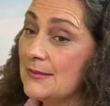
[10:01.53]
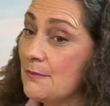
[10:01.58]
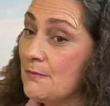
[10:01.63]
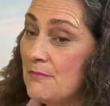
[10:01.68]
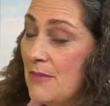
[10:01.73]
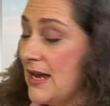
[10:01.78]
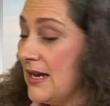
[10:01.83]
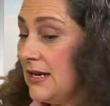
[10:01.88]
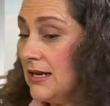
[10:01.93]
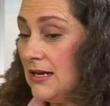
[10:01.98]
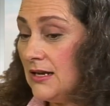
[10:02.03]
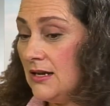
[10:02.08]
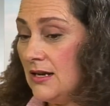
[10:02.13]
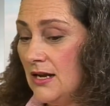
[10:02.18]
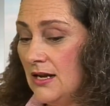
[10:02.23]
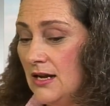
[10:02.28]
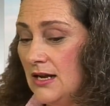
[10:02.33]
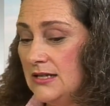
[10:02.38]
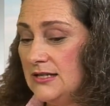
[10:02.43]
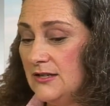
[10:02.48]
many
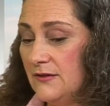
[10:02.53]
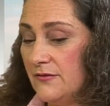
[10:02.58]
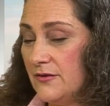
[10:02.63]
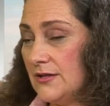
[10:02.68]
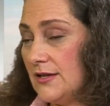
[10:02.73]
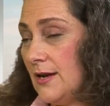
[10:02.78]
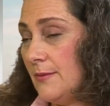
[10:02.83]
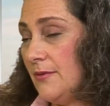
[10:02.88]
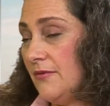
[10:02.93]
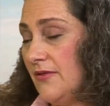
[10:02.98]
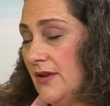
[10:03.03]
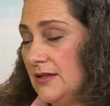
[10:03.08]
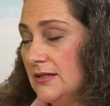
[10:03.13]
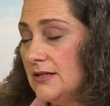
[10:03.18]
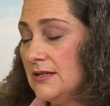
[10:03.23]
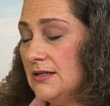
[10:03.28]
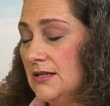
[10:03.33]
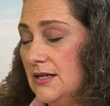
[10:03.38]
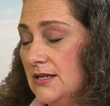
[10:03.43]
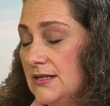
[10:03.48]
different type of
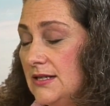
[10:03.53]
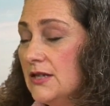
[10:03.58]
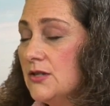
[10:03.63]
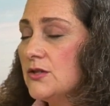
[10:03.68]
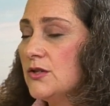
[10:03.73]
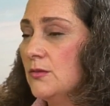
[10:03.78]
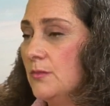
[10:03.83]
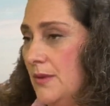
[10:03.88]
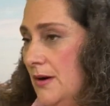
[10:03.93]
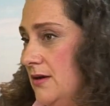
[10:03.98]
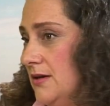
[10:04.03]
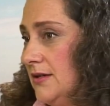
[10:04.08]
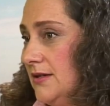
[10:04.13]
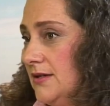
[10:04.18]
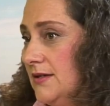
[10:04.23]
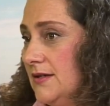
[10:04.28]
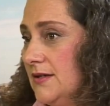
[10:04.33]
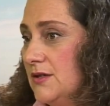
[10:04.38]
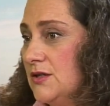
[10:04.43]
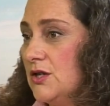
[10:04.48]
entities issue
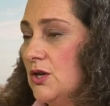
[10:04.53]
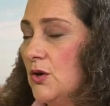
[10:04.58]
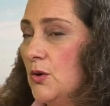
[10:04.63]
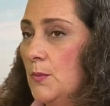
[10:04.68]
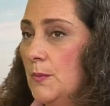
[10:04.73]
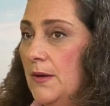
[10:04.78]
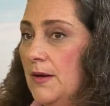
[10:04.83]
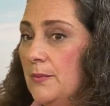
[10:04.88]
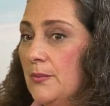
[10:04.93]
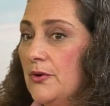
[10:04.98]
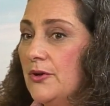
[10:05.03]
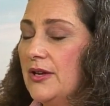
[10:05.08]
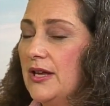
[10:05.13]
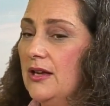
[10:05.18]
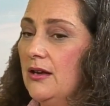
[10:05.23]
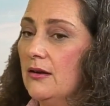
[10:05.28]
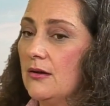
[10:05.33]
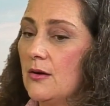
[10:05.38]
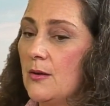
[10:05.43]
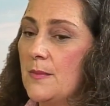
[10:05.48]
bonds. So people
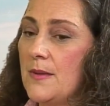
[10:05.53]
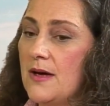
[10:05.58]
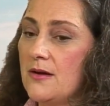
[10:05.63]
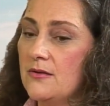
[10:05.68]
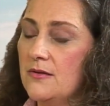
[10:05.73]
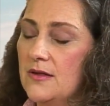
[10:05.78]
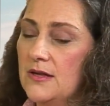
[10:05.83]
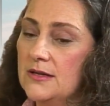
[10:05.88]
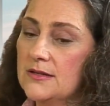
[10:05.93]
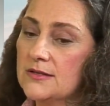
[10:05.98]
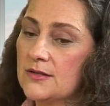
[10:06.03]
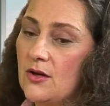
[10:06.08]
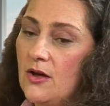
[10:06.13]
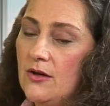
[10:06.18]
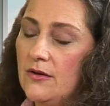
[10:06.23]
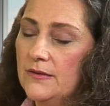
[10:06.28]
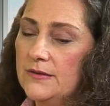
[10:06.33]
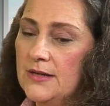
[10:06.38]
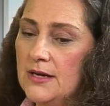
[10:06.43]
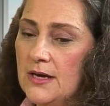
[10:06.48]
hear about things
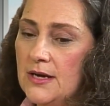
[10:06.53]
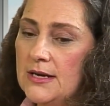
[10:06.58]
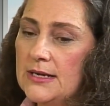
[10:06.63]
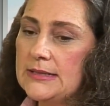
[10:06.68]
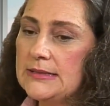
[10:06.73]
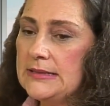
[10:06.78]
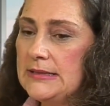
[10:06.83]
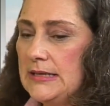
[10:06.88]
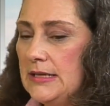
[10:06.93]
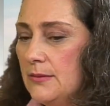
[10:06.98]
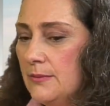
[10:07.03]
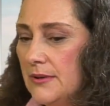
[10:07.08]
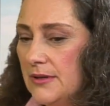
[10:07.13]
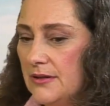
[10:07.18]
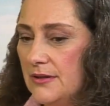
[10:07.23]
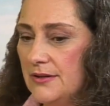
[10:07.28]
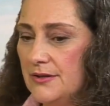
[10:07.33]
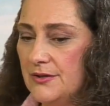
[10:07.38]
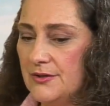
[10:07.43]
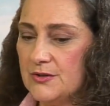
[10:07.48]
called
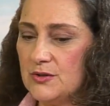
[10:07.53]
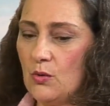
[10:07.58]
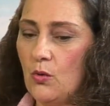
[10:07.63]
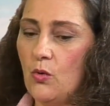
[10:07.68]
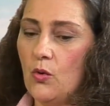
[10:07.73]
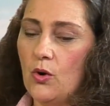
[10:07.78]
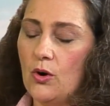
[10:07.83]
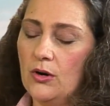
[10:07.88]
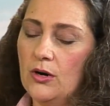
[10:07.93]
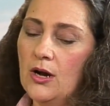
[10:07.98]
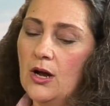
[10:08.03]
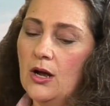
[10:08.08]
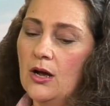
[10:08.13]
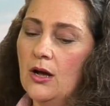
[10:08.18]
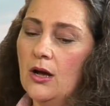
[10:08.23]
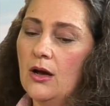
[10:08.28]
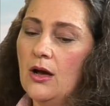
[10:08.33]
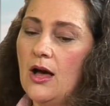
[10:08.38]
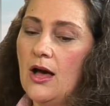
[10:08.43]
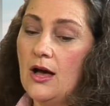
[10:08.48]
T-bills or
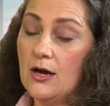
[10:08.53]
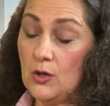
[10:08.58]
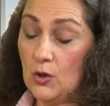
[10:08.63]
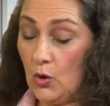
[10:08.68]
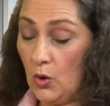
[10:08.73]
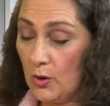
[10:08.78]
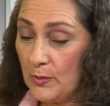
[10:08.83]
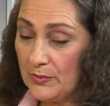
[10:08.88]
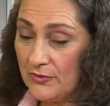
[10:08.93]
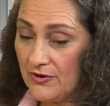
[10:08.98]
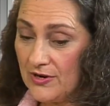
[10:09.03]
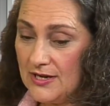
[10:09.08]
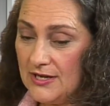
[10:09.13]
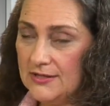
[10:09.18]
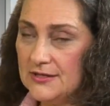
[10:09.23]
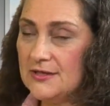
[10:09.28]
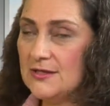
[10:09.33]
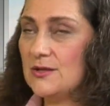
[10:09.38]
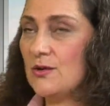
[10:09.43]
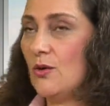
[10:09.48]
corporates